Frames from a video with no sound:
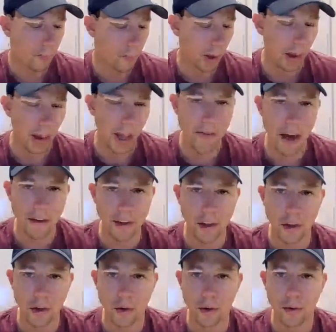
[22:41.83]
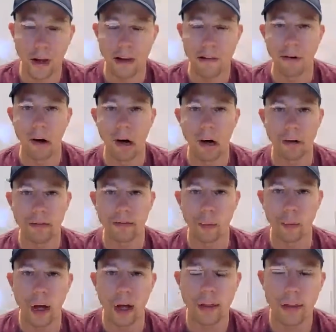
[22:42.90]
We love having you involved
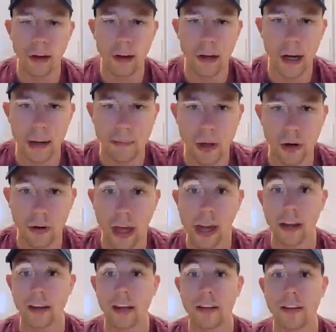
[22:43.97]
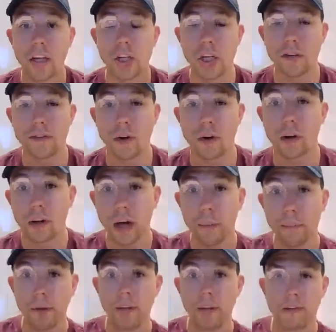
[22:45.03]
with getting the attention of certain
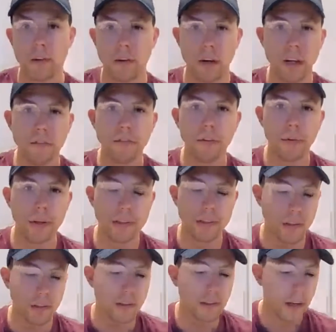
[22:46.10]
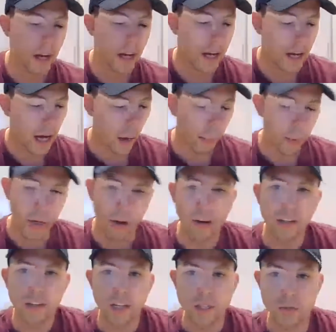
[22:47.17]
companies, certain influencers. We are in
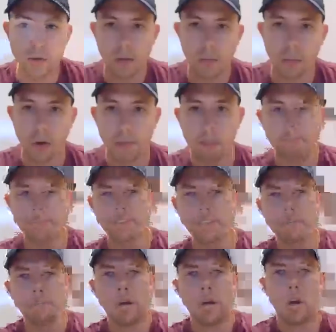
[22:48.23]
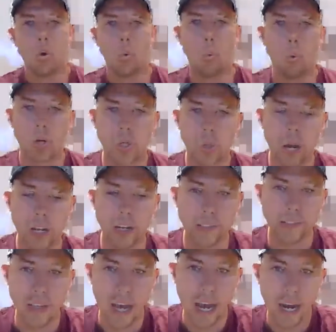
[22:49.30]
touch with Pomp's team. We're trying to decide
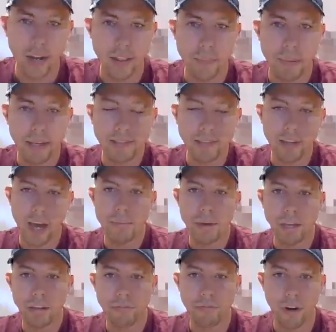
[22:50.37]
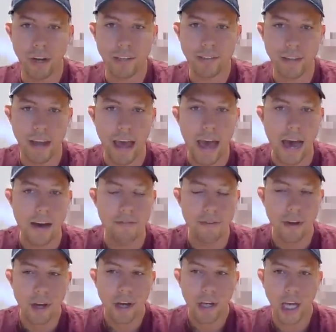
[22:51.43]
the best timing for us to
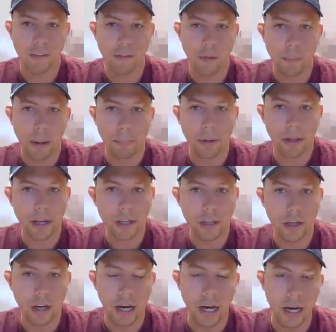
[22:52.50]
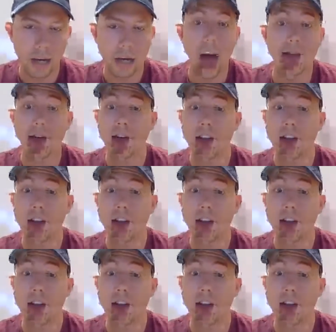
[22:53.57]
have kind of a public